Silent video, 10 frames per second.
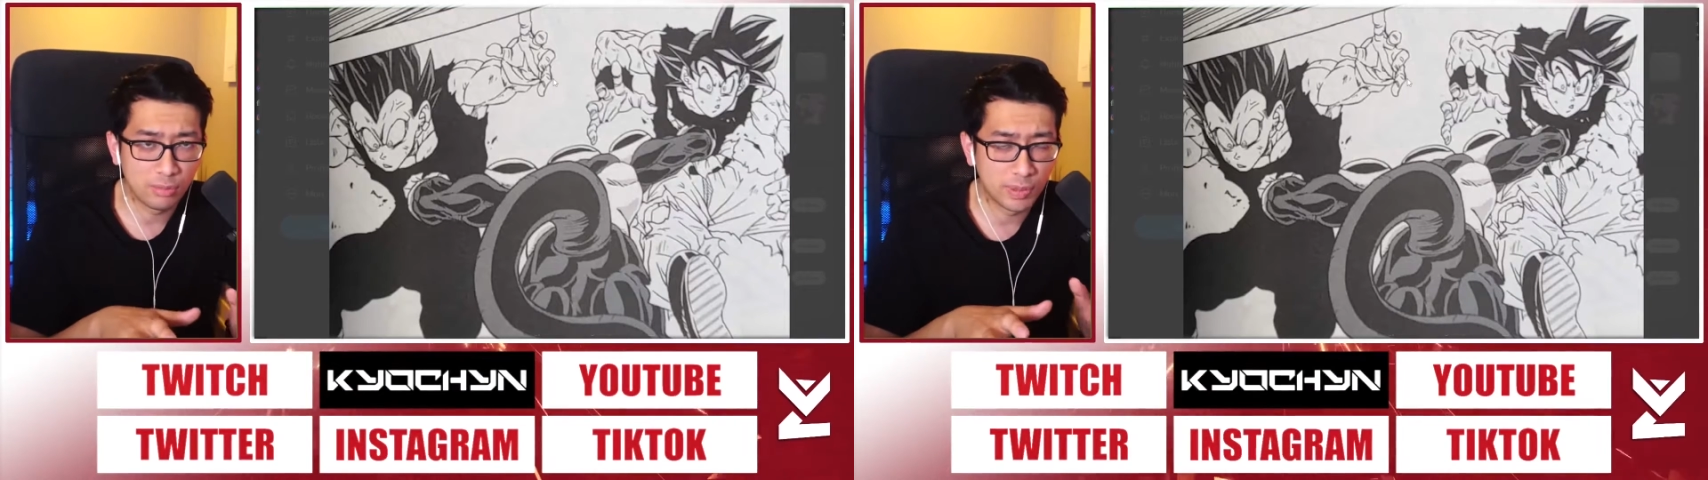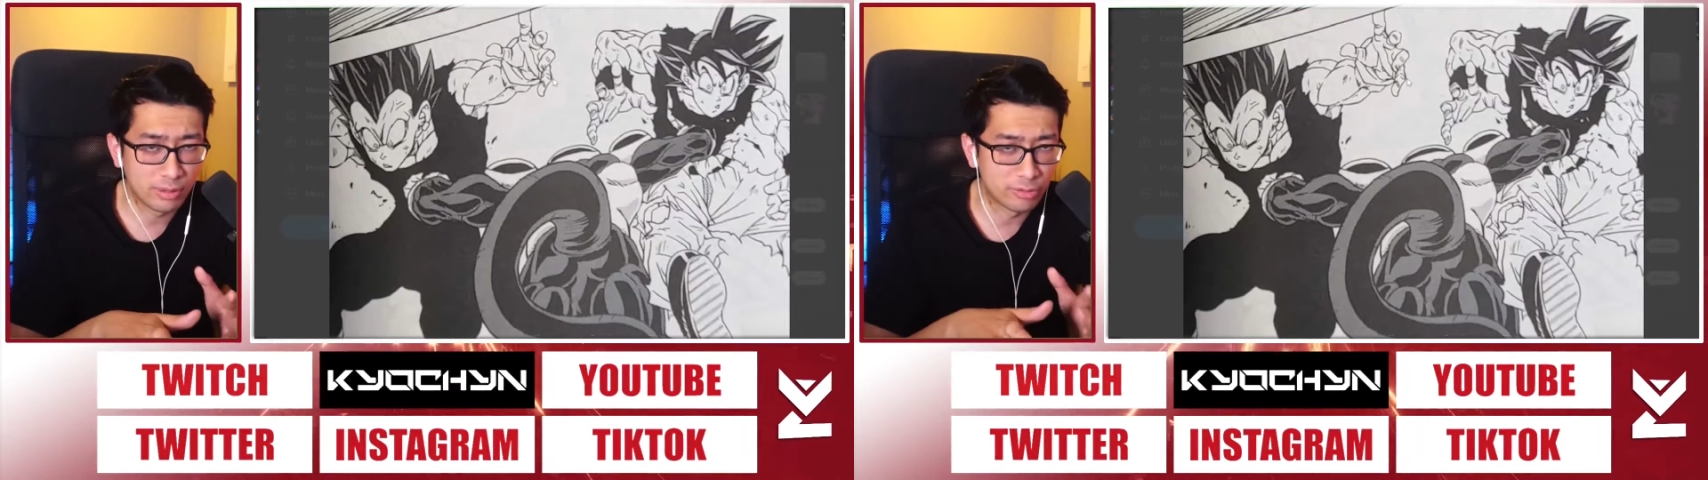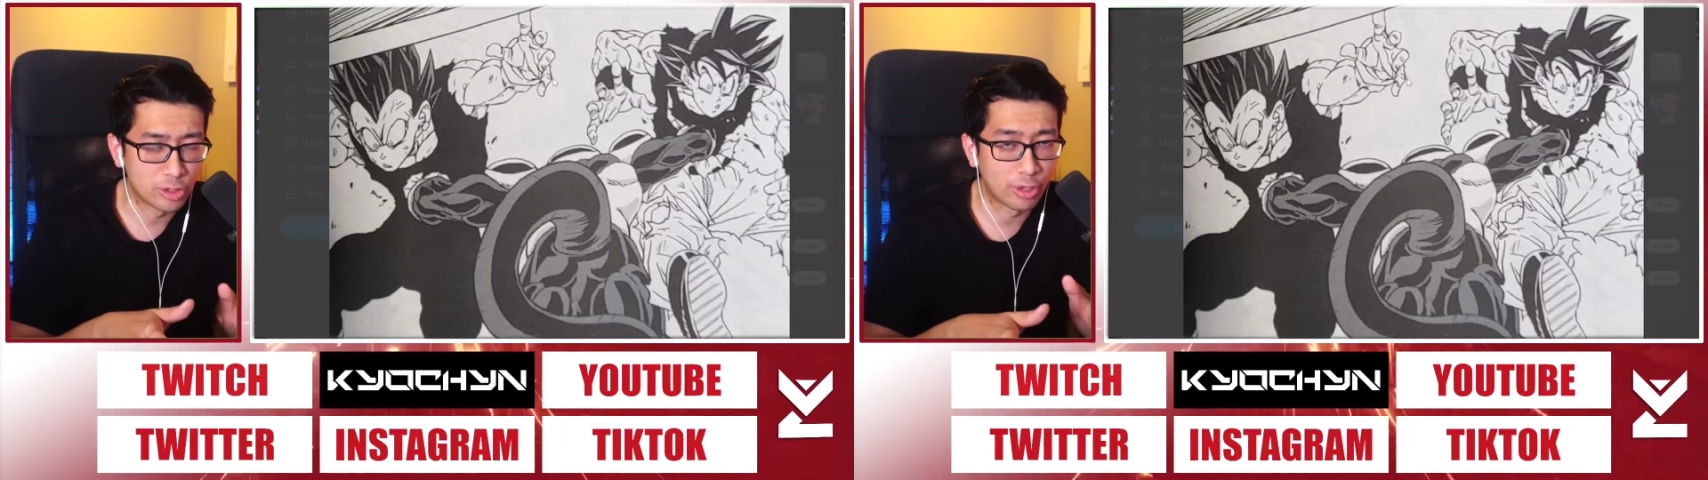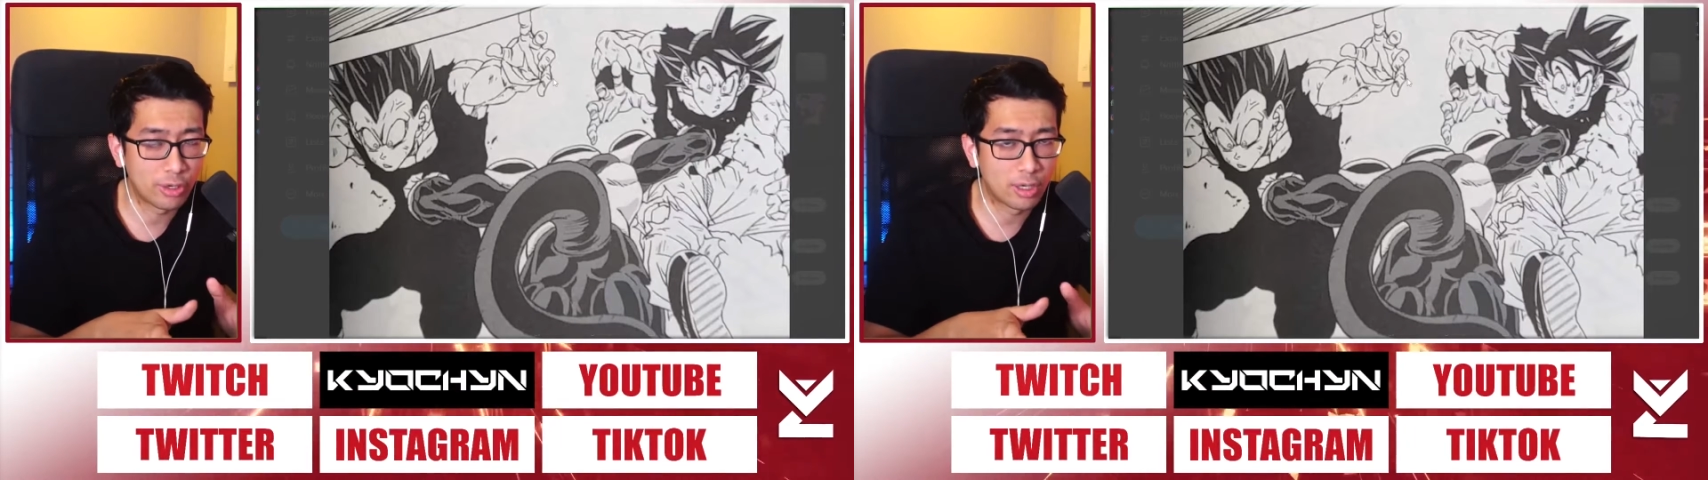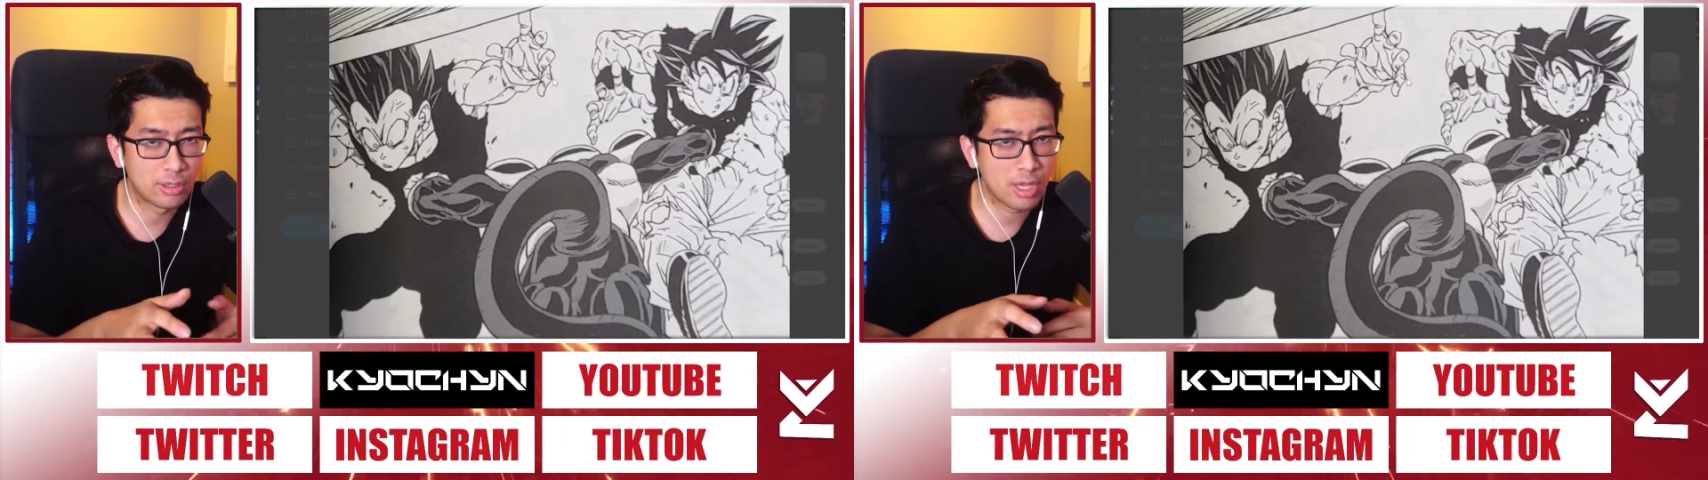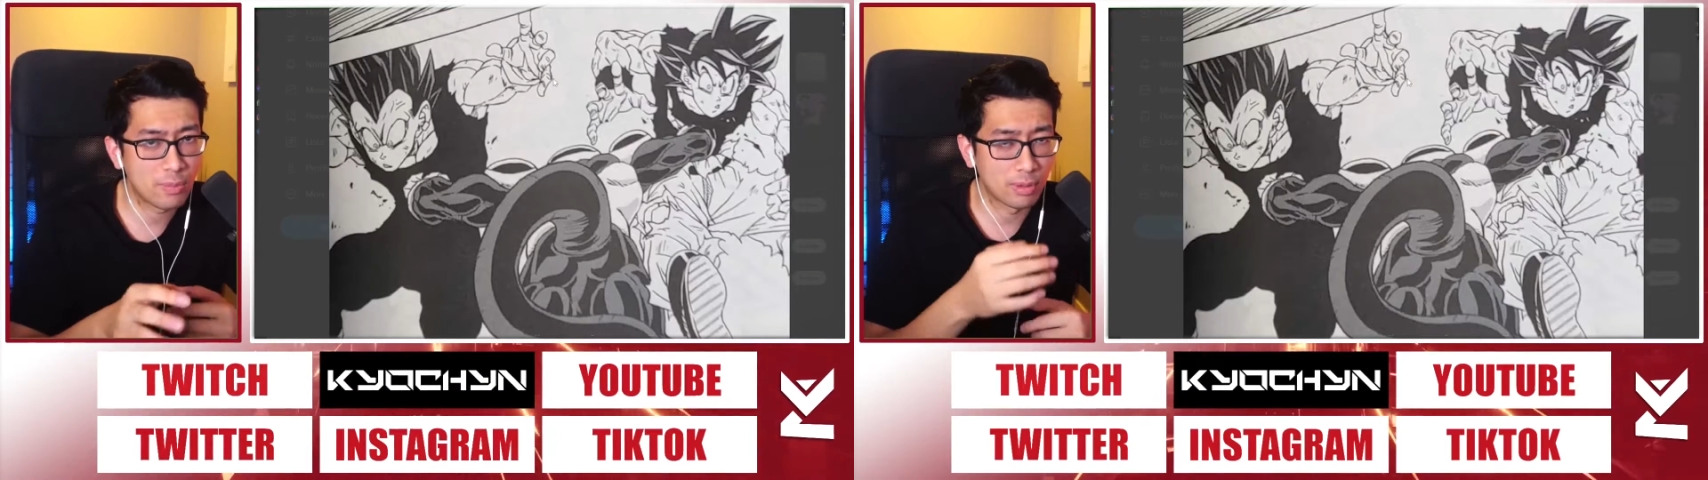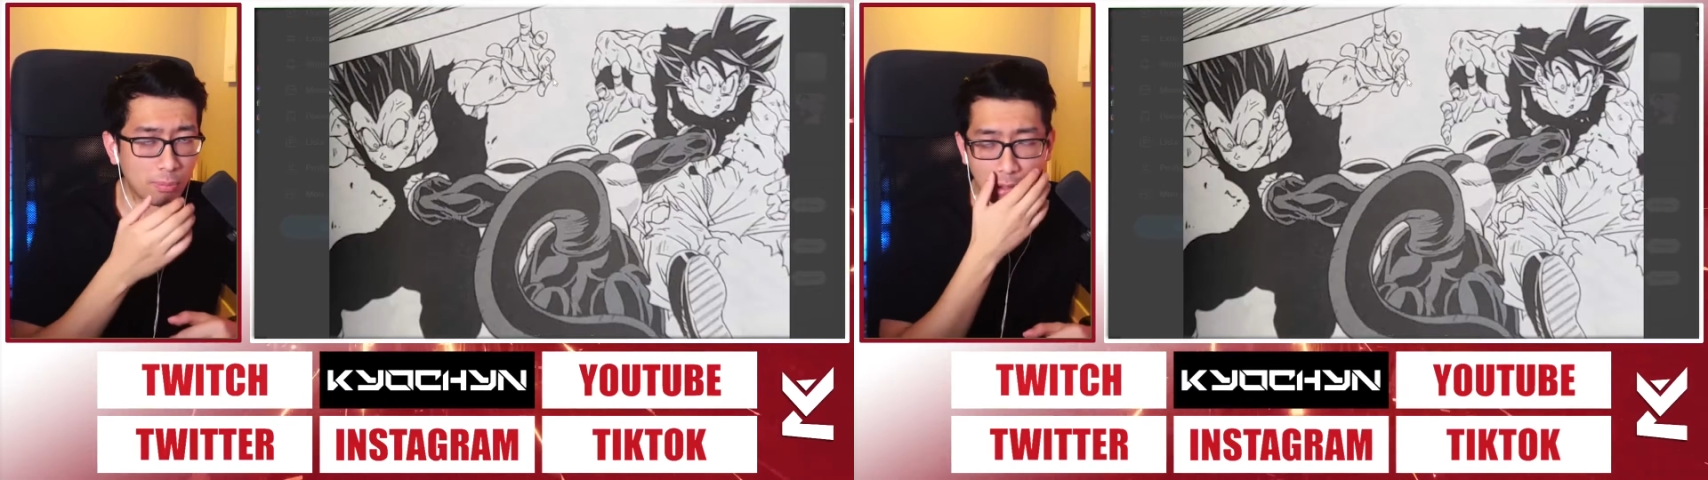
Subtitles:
bit of dirt on them and